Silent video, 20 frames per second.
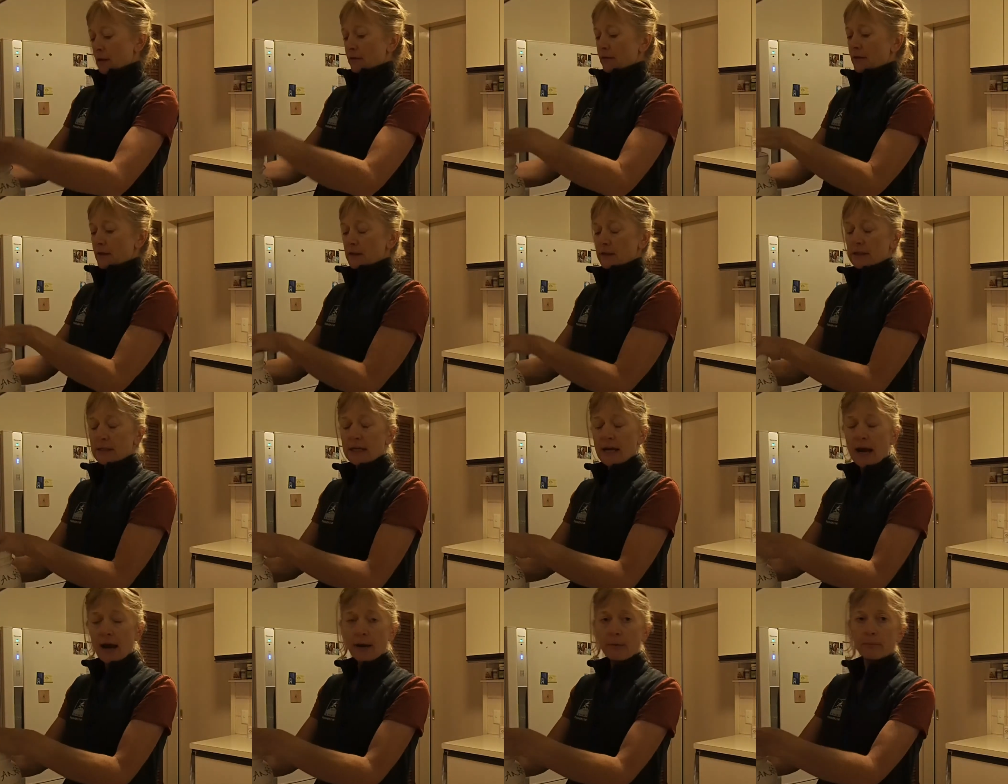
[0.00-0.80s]
The
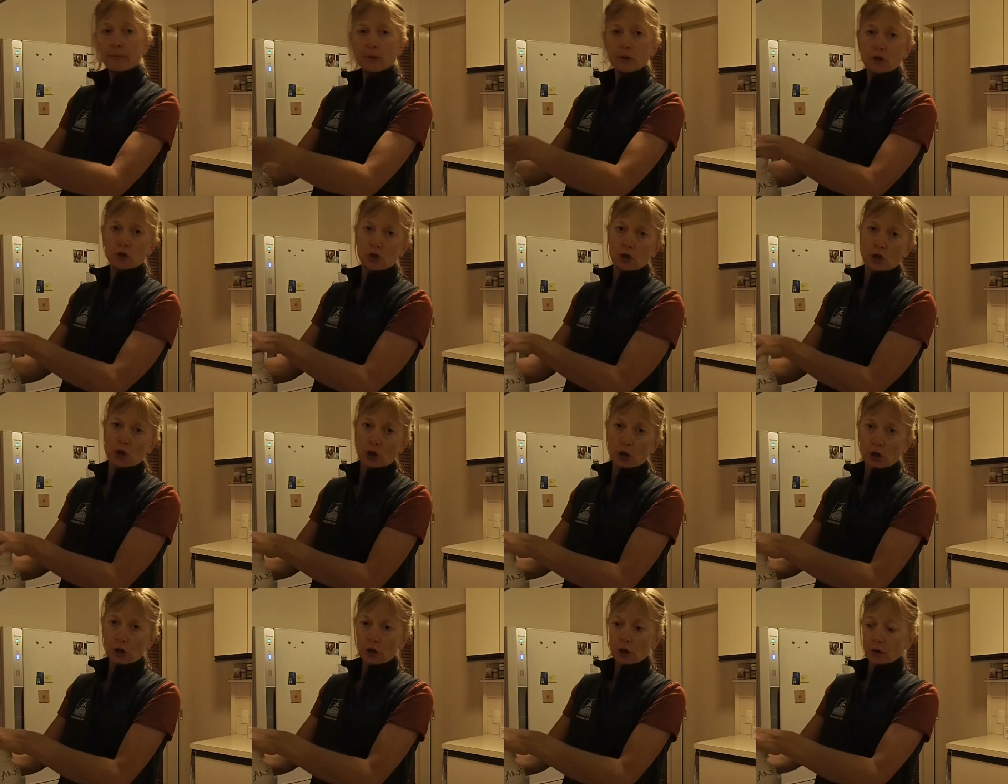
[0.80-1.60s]

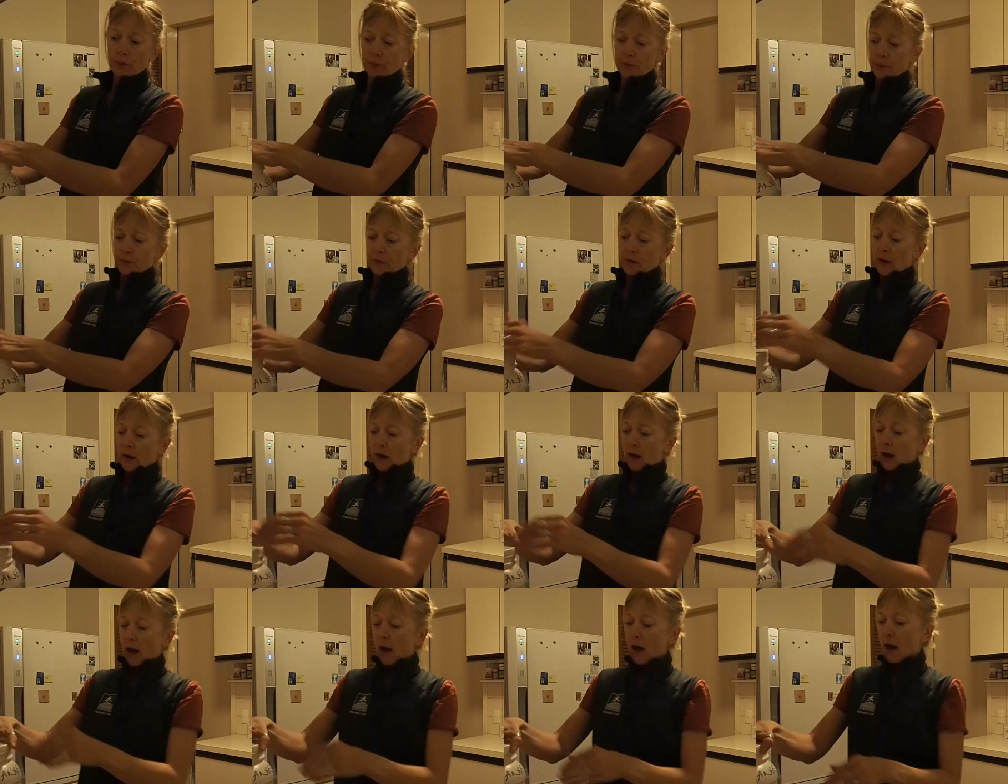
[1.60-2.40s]
temperature
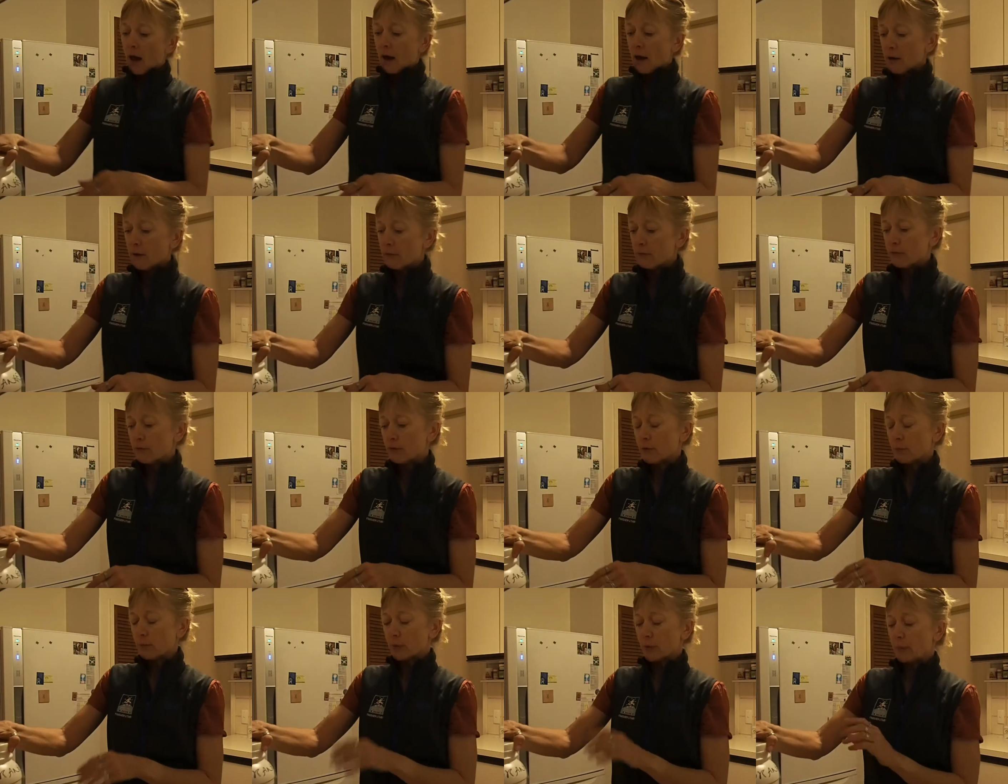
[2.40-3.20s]
of
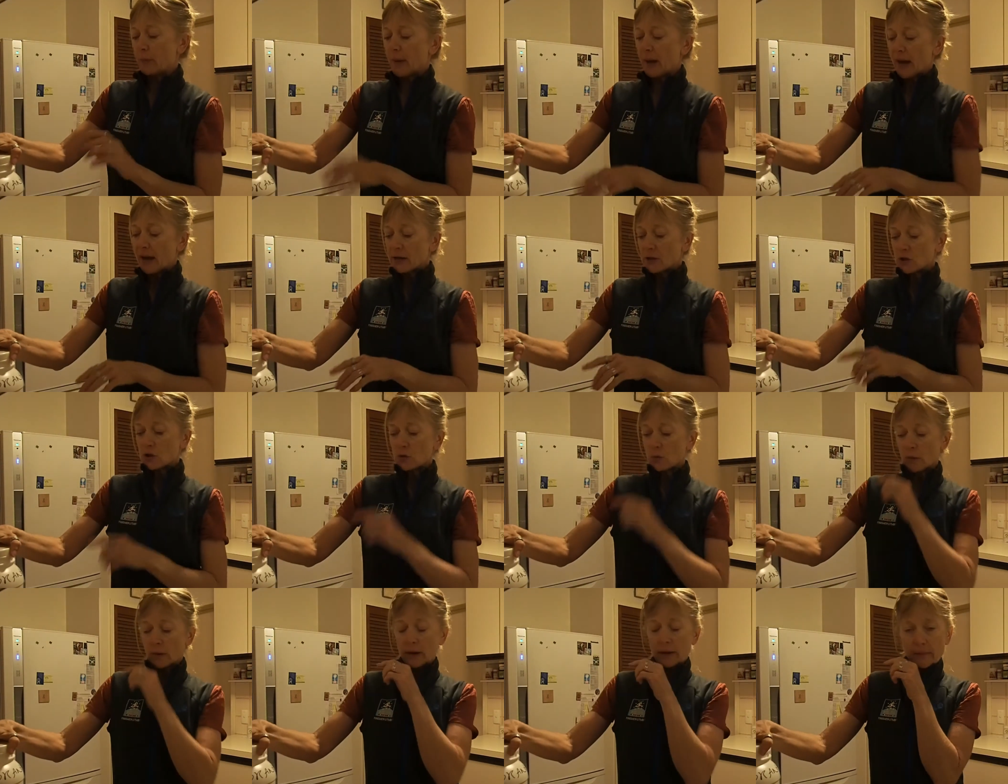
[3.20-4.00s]

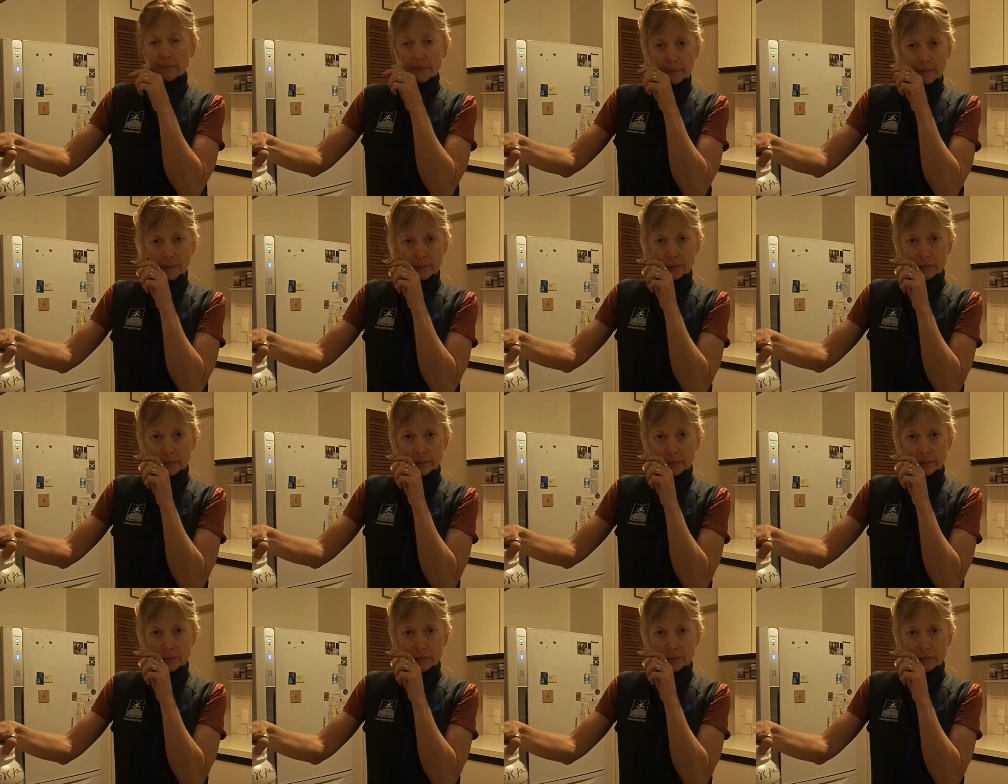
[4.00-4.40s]
Perpetuem